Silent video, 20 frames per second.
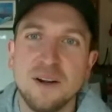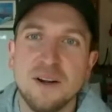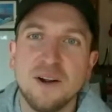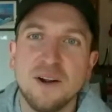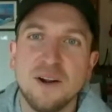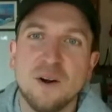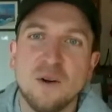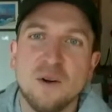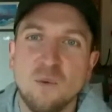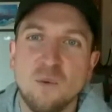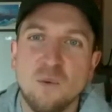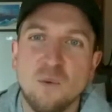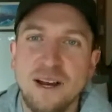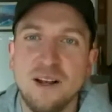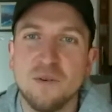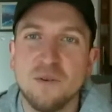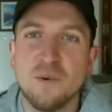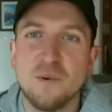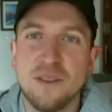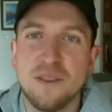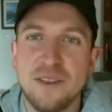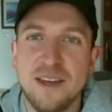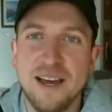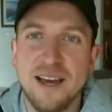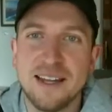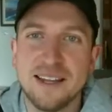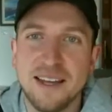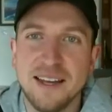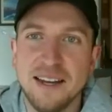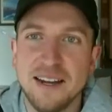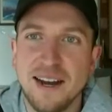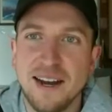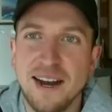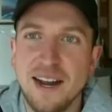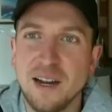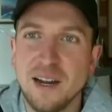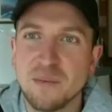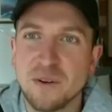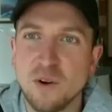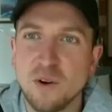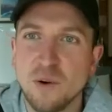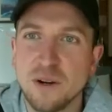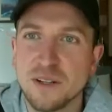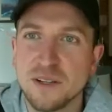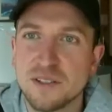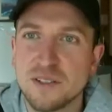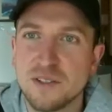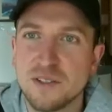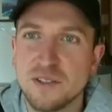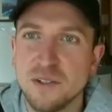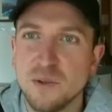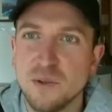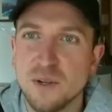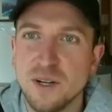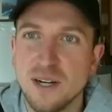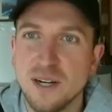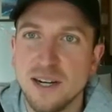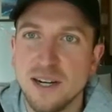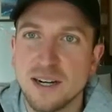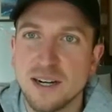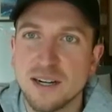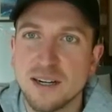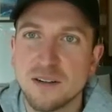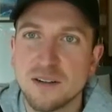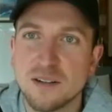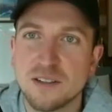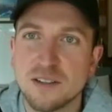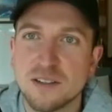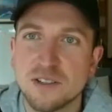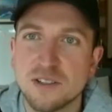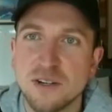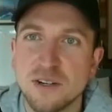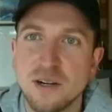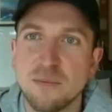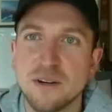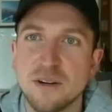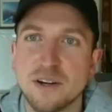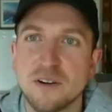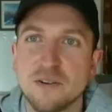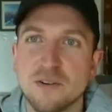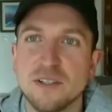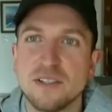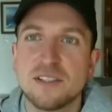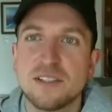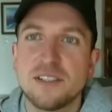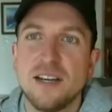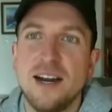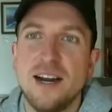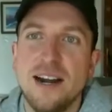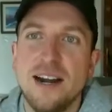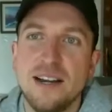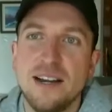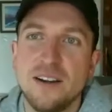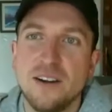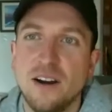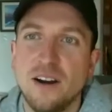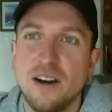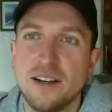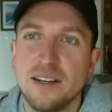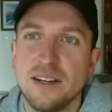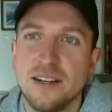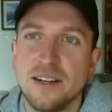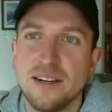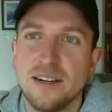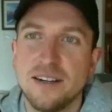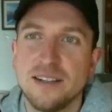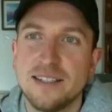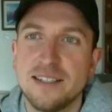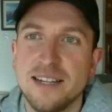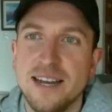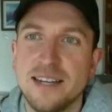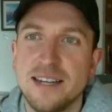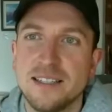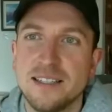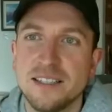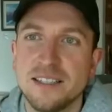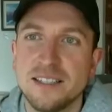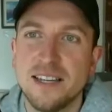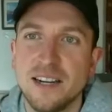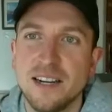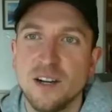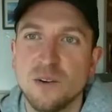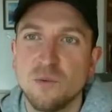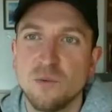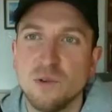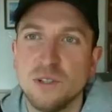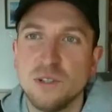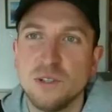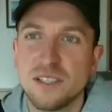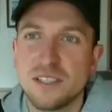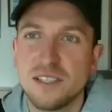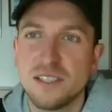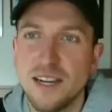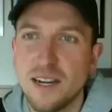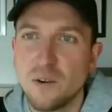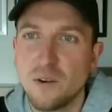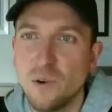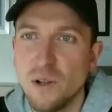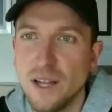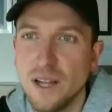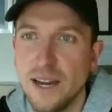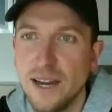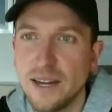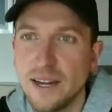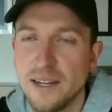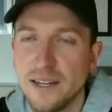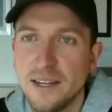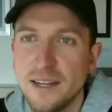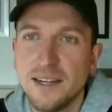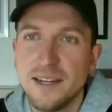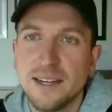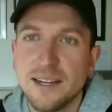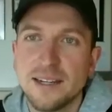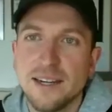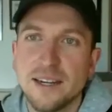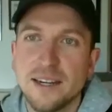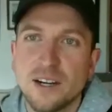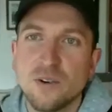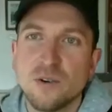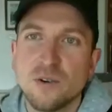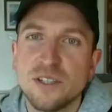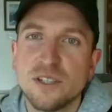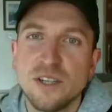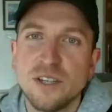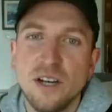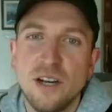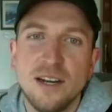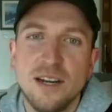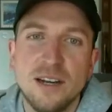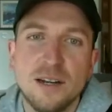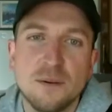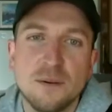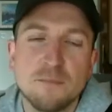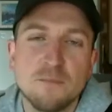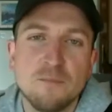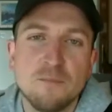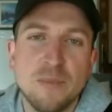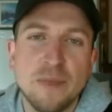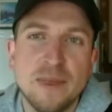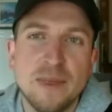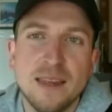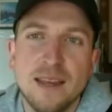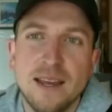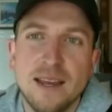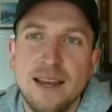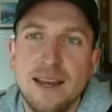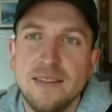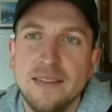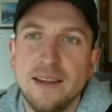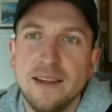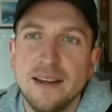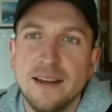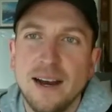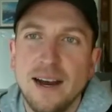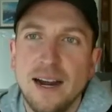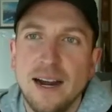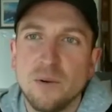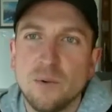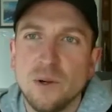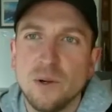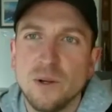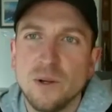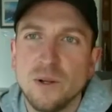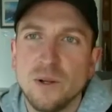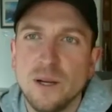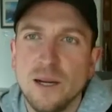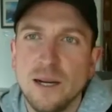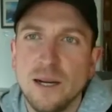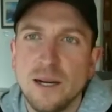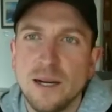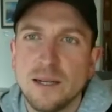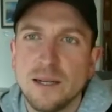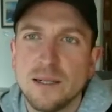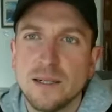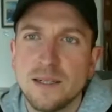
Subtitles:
Well, with that, then I am going to try to bring Chris Tynan on here. Dad, just hang on one sec while I get Chris on, and then I will